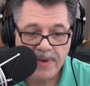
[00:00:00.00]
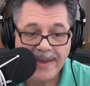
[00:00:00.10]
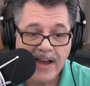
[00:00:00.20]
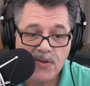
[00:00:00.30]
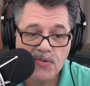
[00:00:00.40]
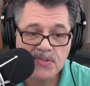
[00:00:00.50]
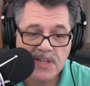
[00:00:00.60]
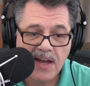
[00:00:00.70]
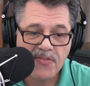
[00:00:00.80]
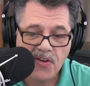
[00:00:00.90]
yeah, cool
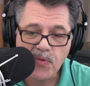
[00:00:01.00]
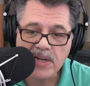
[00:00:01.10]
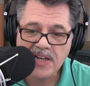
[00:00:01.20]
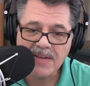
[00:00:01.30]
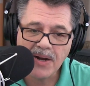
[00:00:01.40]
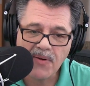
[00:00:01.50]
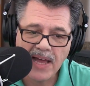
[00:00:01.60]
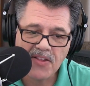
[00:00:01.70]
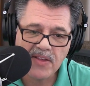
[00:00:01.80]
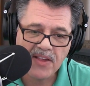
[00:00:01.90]
stuff. So if you want to talk about
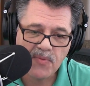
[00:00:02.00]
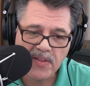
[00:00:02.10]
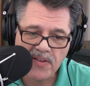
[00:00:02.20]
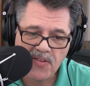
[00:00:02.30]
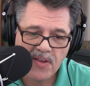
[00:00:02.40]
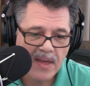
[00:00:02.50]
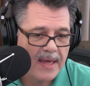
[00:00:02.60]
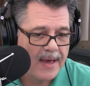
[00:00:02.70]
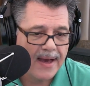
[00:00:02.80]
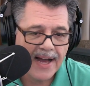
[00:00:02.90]
rattlesnakes with us,
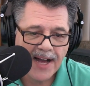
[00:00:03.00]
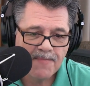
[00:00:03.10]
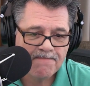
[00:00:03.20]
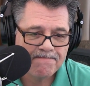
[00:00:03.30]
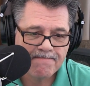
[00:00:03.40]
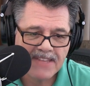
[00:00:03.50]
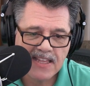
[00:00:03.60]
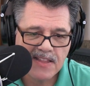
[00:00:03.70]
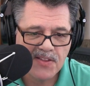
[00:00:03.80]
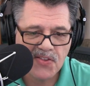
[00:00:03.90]
um,
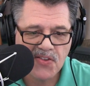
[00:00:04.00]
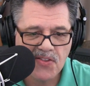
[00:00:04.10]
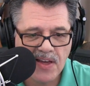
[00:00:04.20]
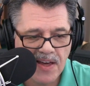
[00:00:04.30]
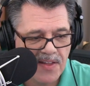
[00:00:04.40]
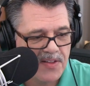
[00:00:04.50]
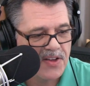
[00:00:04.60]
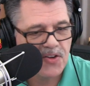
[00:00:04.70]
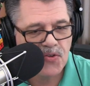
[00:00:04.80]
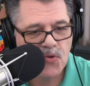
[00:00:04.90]
this is uh,
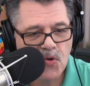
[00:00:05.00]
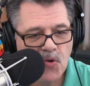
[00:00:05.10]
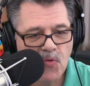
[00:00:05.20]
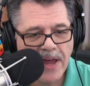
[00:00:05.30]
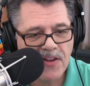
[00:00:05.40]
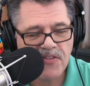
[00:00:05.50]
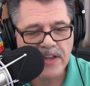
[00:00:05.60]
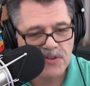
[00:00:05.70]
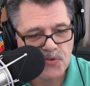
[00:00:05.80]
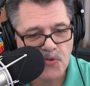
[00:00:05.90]
cool
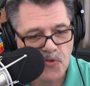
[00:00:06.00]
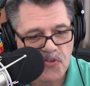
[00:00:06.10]
rattlesnake tools.